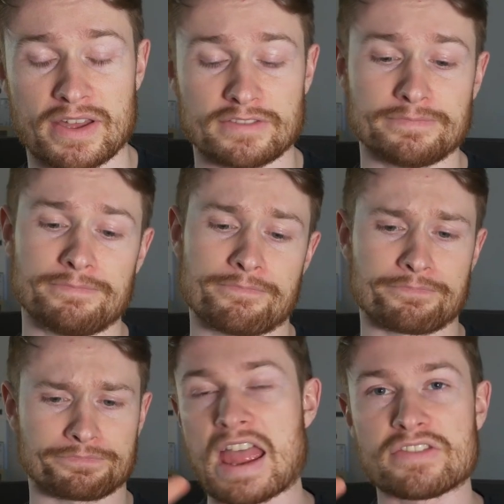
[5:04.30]
pattern,
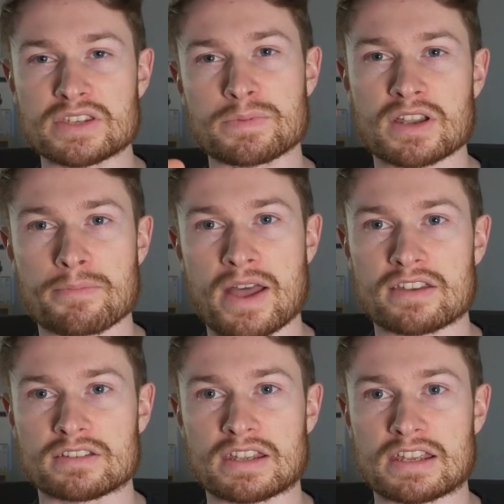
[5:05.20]
and this pickup
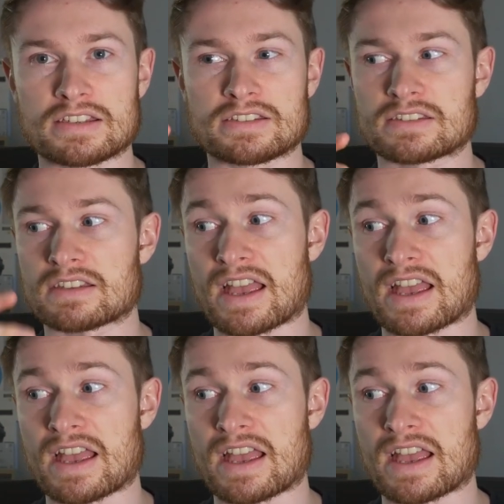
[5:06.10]
pattern is,